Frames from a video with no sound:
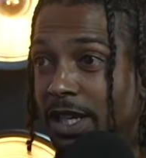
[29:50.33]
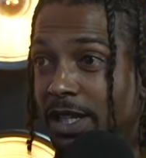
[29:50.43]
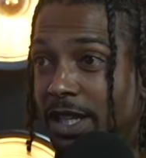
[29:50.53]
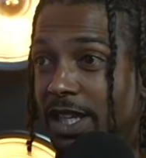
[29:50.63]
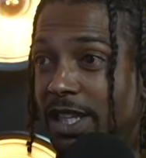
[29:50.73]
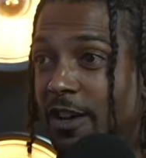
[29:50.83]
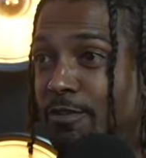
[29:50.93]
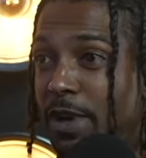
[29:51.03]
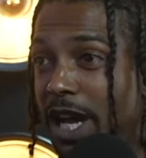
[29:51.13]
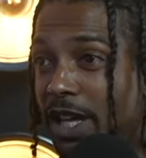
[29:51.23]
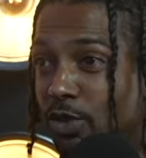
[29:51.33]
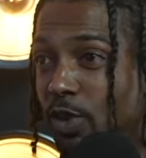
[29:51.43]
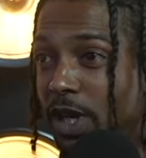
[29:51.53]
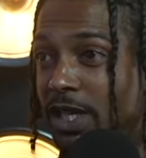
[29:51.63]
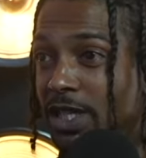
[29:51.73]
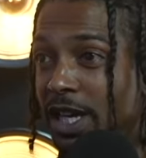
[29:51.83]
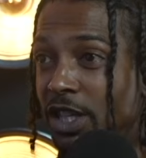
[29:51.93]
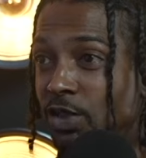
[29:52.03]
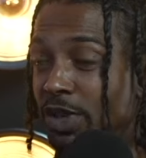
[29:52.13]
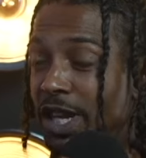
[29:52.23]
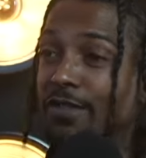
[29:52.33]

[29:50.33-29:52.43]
They need to have pathways that you never